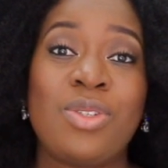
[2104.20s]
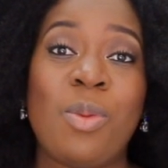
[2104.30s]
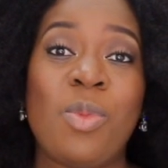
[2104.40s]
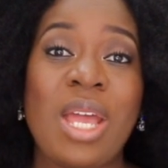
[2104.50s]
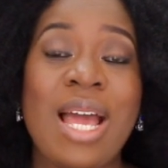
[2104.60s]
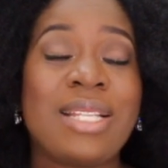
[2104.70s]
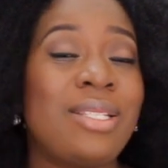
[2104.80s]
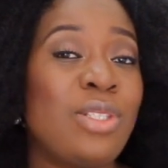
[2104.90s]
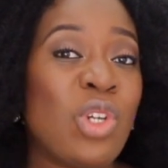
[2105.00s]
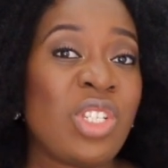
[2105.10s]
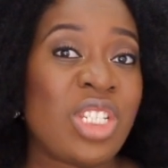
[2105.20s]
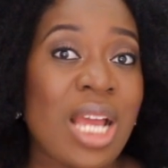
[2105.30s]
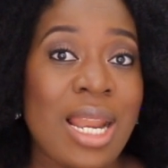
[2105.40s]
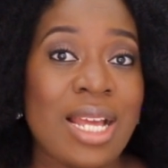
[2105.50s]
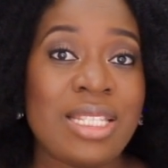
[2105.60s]
Some were acting
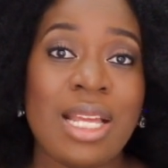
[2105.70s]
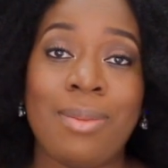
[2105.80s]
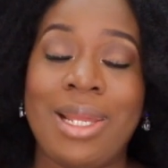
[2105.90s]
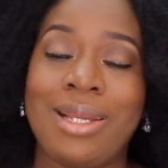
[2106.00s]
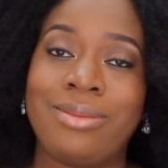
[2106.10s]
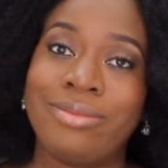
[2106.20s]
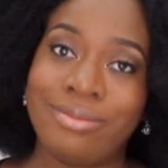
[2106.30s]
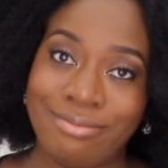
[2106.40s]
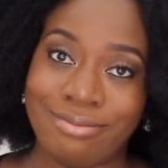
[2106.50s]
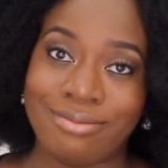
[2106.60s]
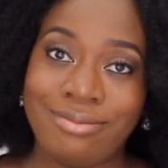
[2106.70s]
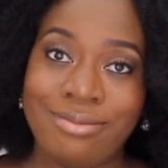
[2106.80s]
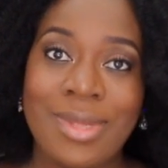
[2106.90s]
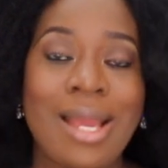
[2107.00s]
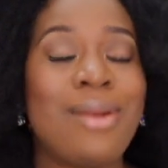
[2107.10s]
nonchalant. I'm like,
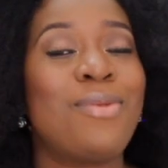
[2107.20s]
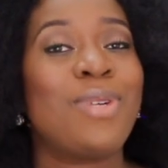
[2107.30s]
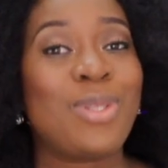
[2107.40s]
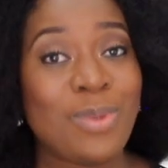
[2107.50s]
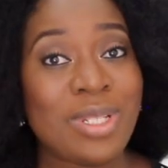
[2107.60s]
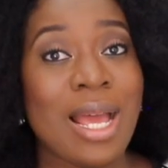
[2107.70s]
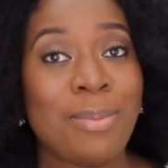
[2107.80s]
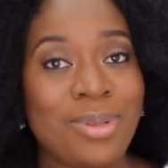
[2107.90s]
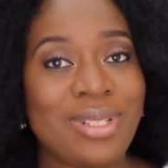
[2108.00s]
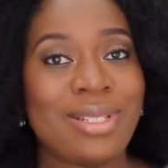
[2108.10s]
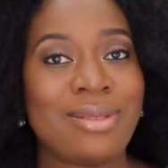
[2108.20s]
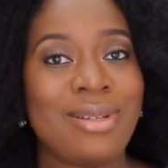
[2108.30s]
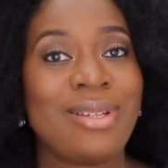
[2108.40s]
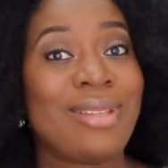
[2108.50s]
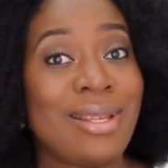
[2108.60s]
I don't want what happened in
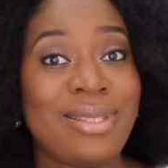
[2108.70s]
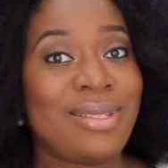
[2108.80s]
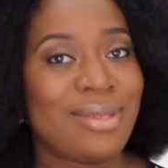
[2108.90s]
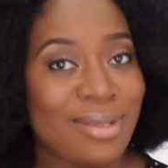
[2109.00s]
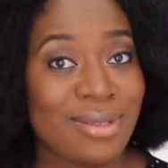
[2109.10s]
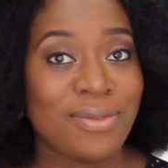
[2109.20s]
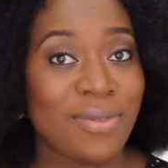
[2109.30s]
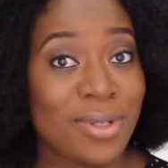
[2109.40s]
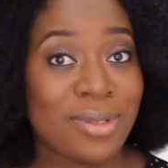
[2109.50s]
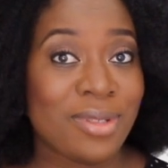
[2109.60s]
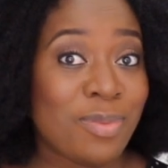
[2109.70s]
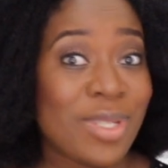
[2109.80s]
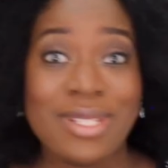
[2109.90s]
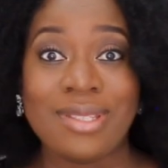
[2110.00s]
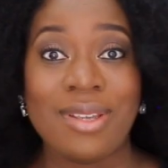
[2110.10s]
1964 to
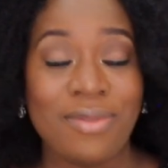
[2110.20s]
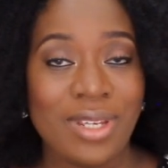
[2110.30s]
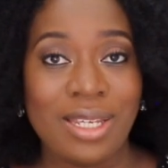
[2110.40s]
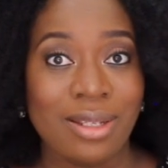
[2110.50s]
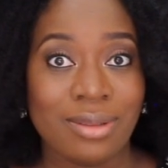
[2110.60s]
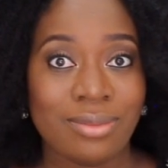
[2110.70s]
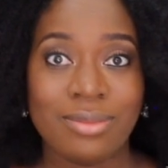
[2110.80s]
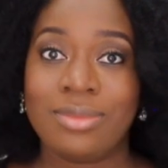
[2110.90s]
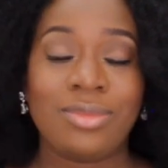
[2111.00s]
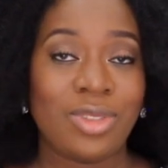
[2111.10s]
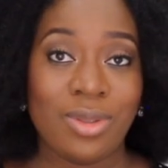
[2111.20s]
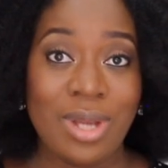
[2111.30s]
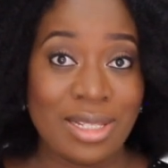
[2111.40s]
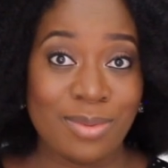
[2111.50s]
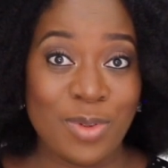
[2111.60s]
repeat itself again.
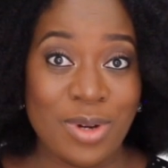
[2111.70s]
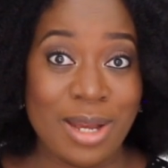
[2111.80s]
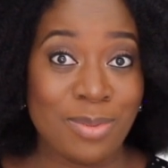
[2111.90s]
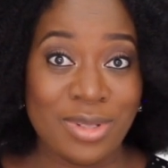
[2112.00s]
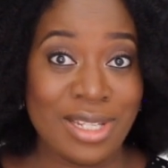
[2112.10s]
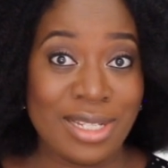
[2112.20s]
Don't ask me what happened in